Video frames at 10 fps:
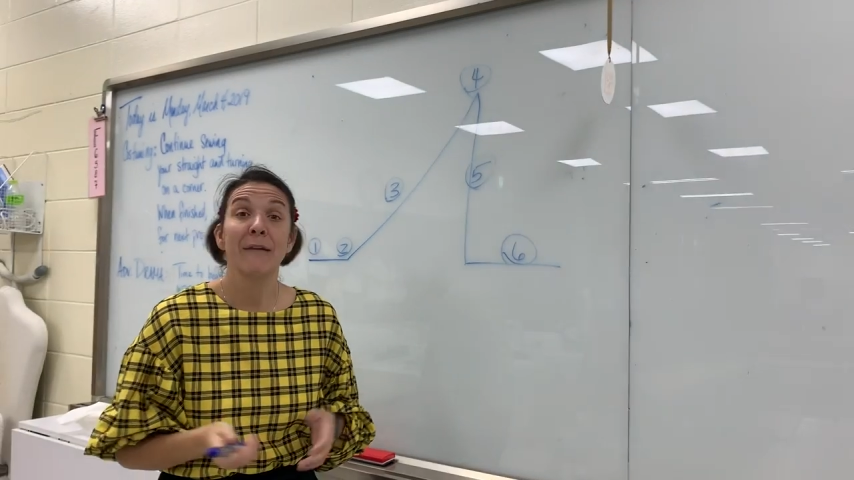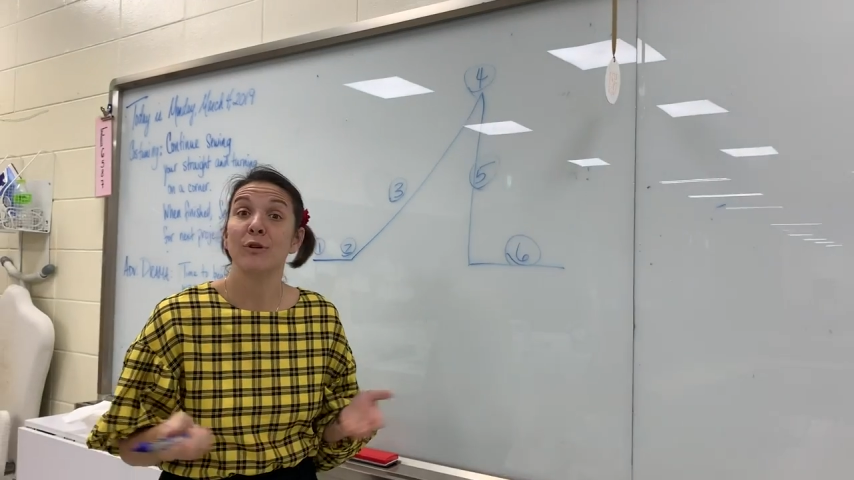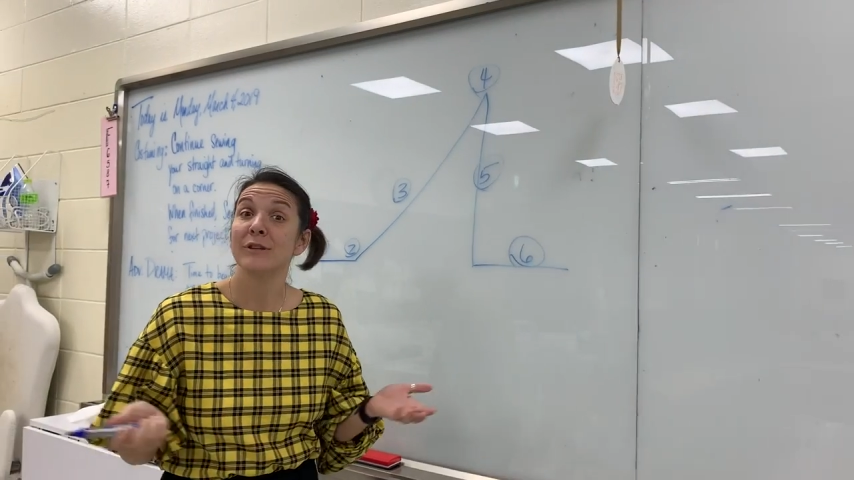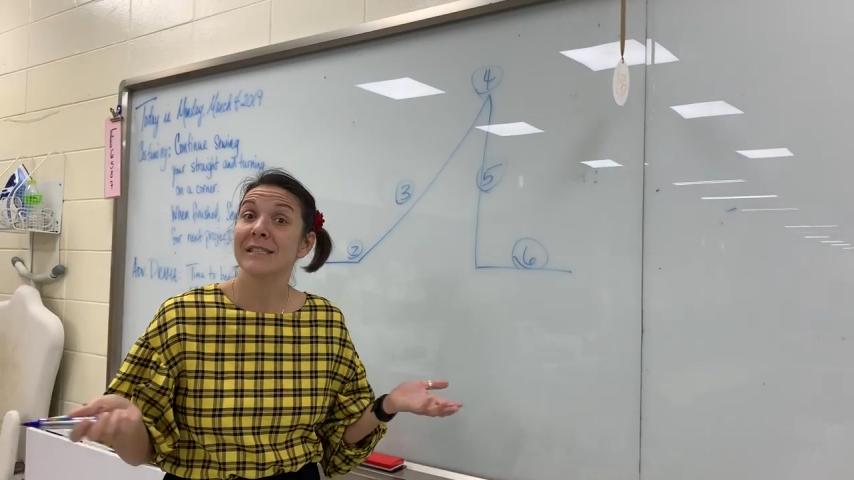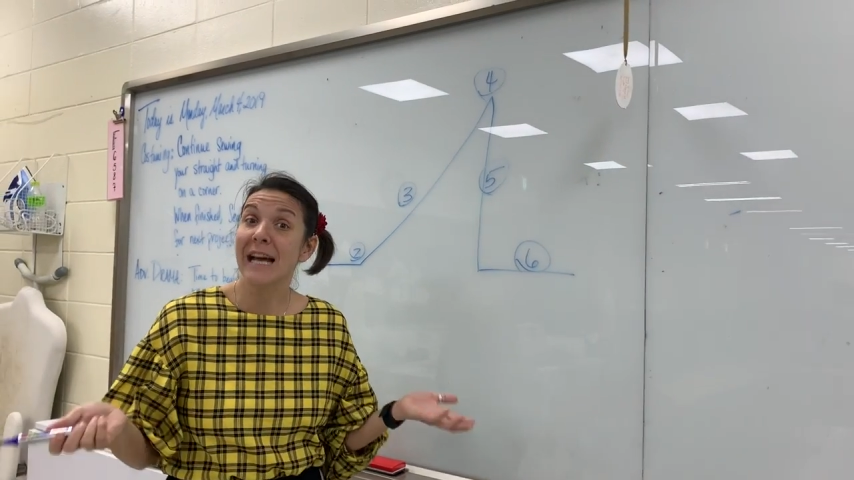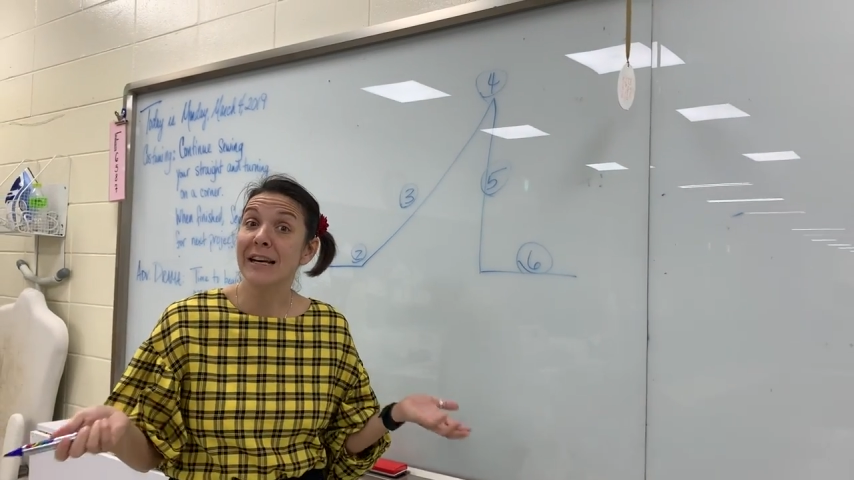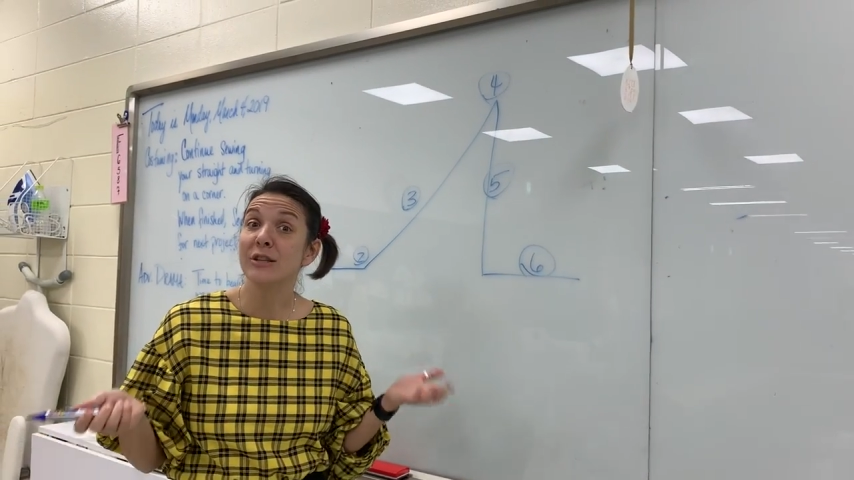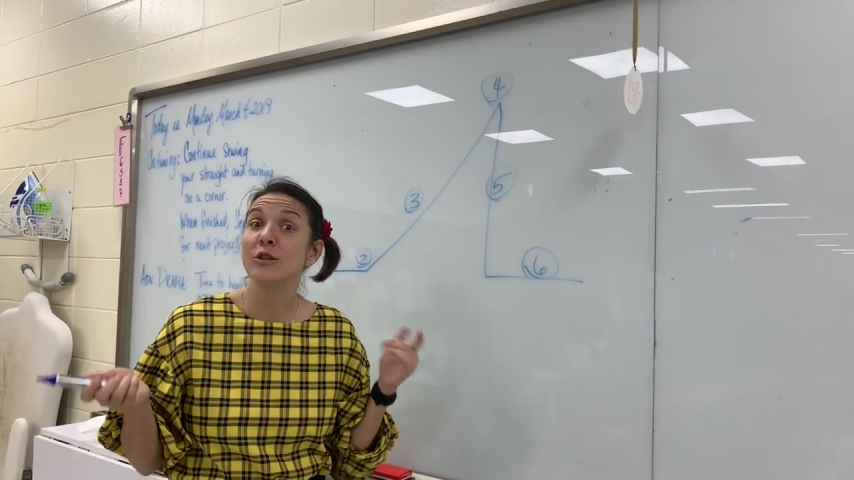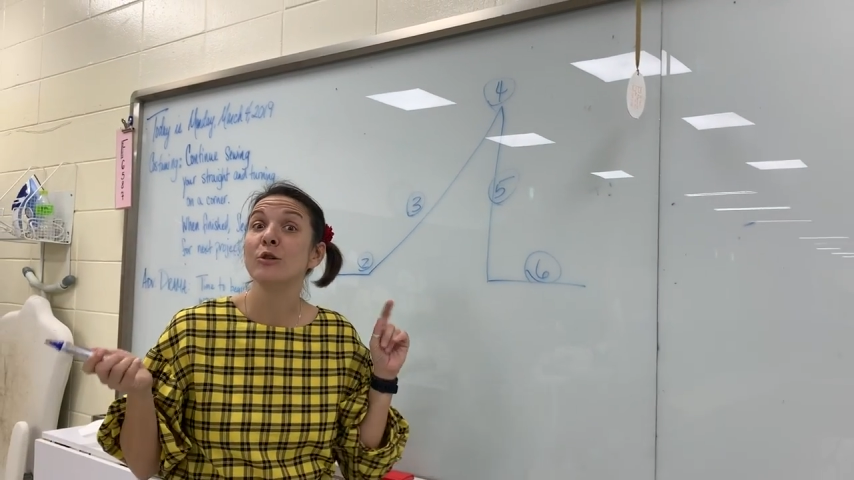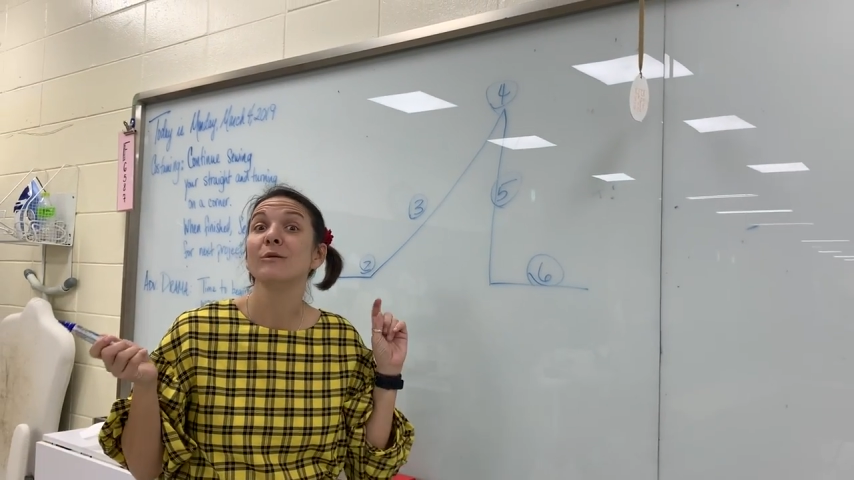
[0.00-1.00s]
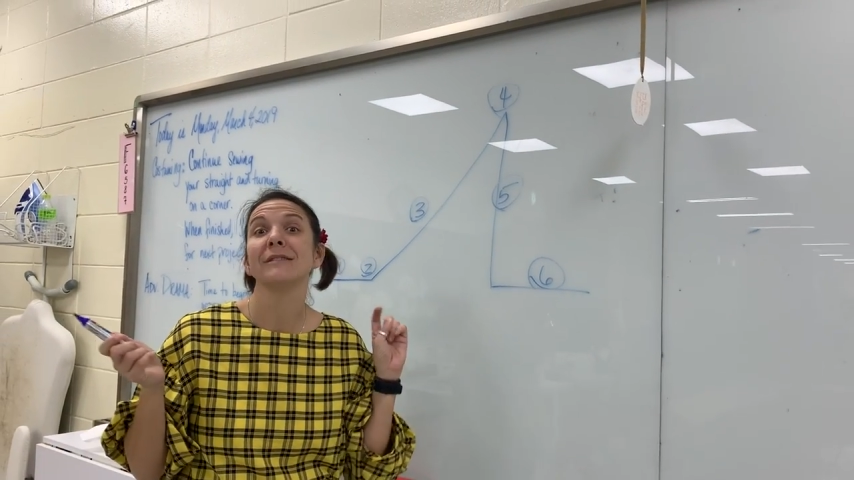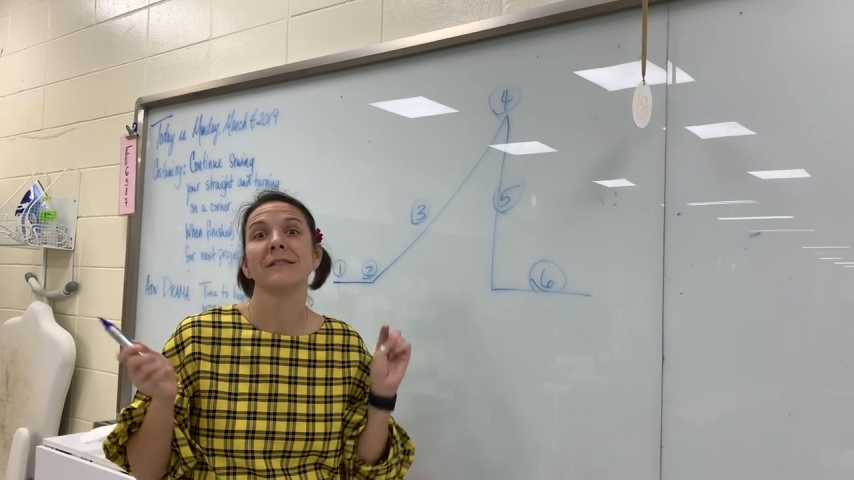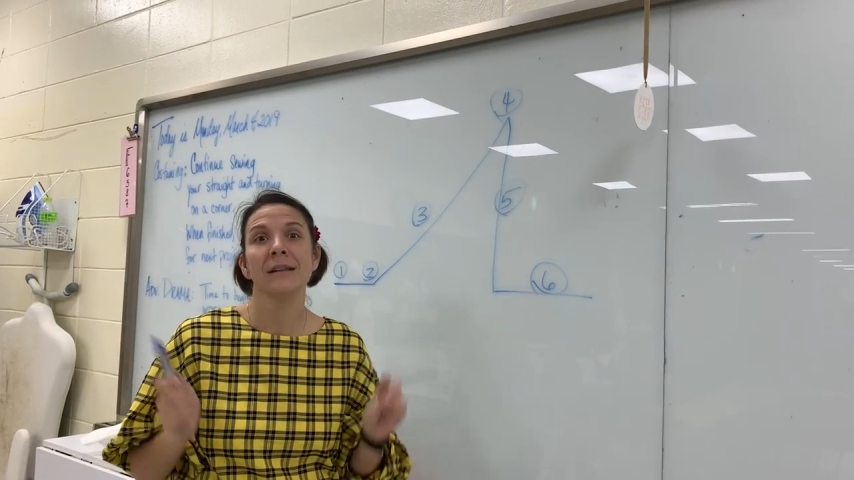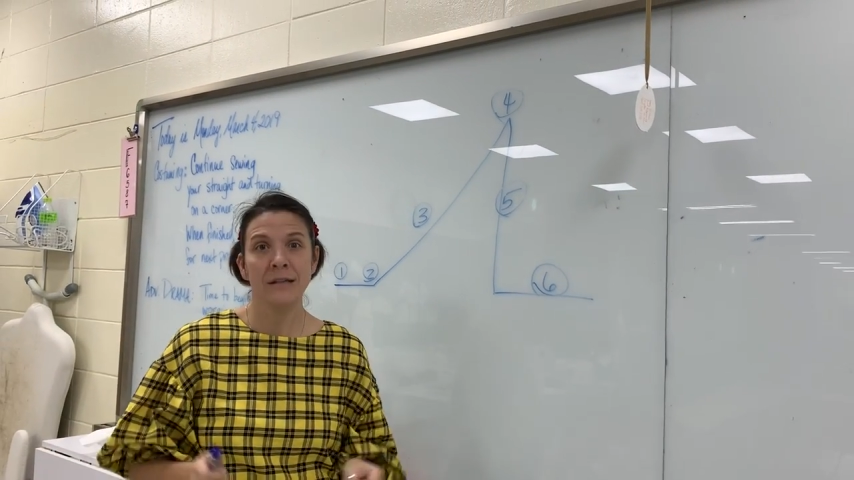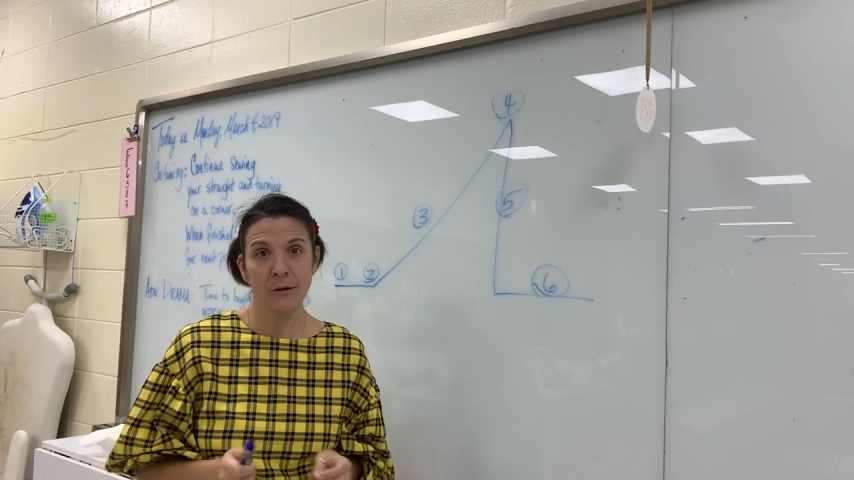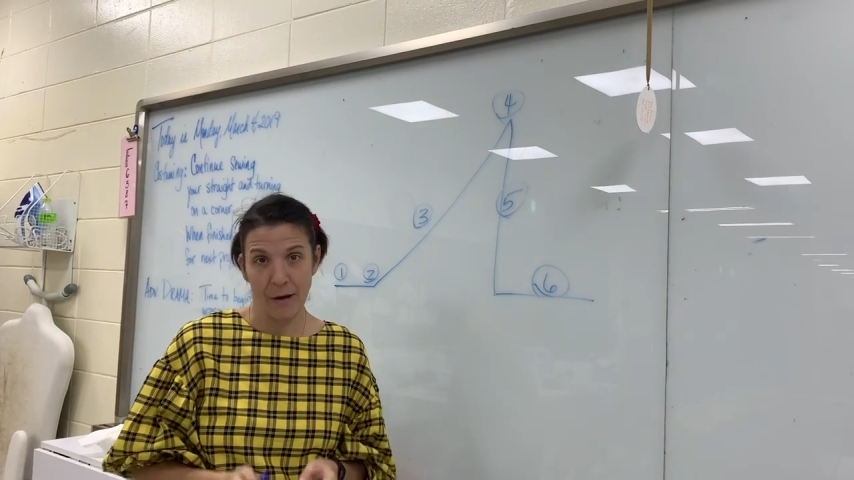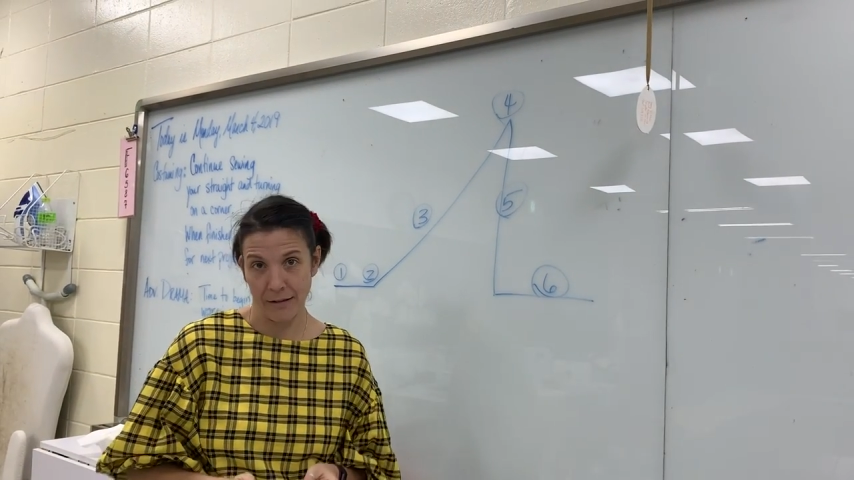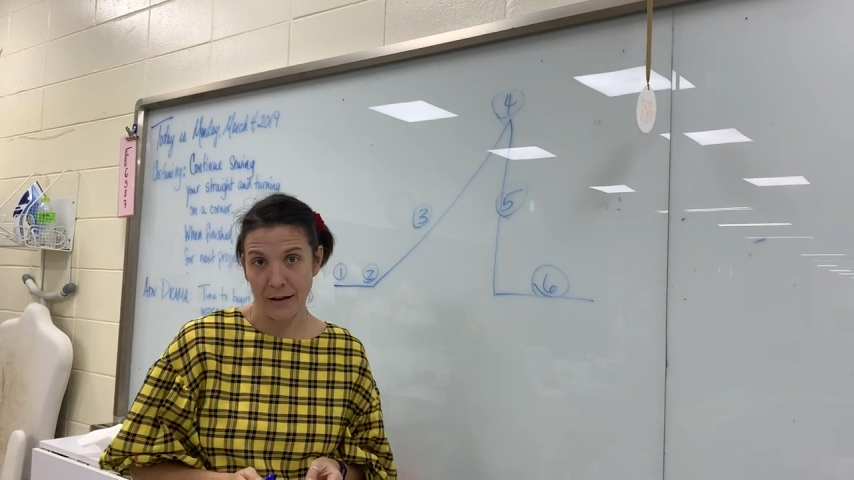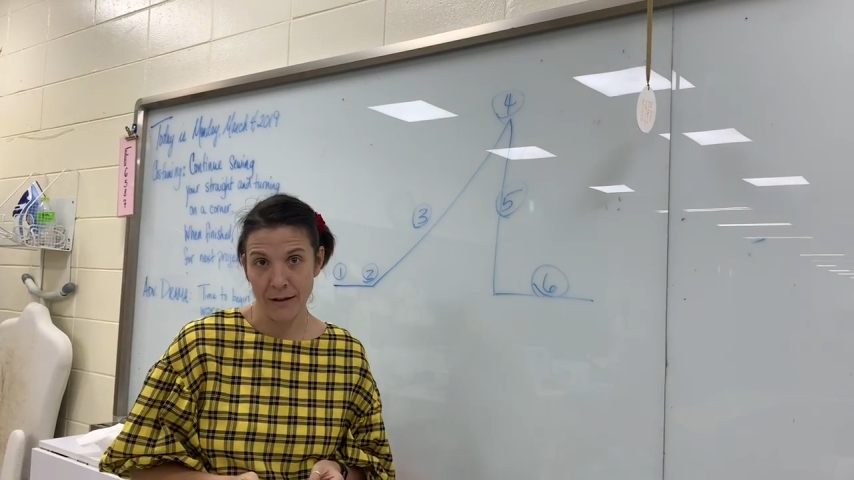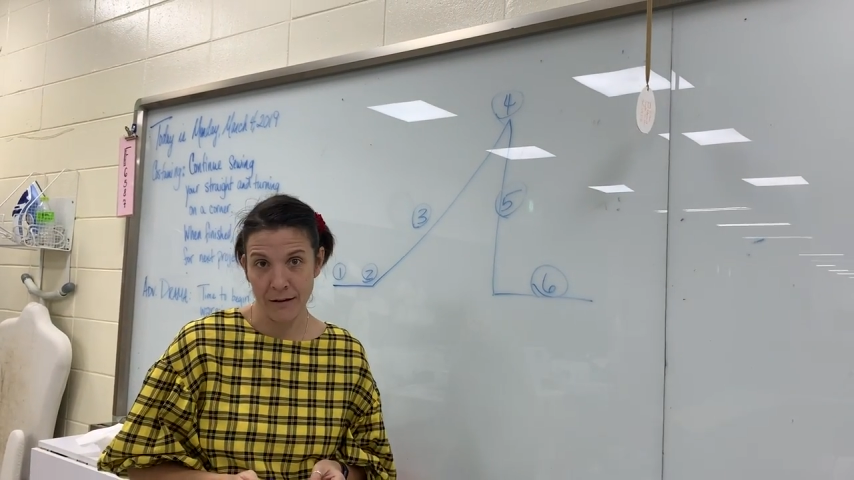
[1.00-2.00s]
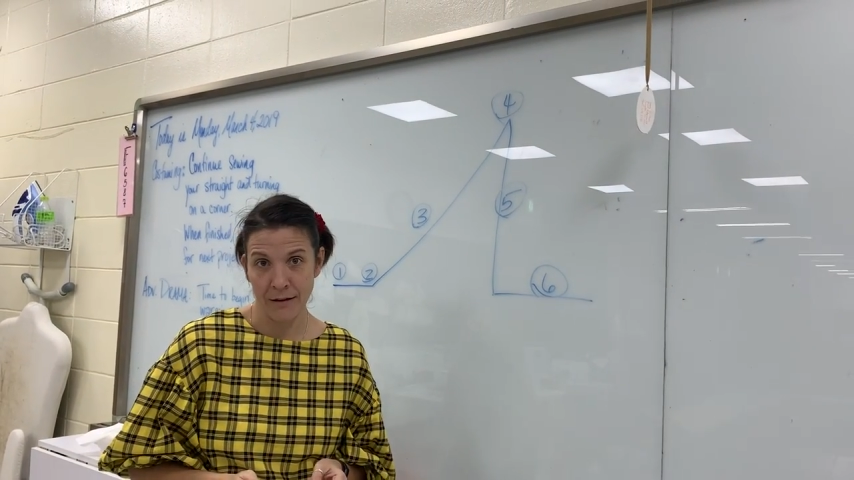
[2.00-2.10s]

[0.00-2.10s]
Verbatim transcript: If you decide to do Cinderella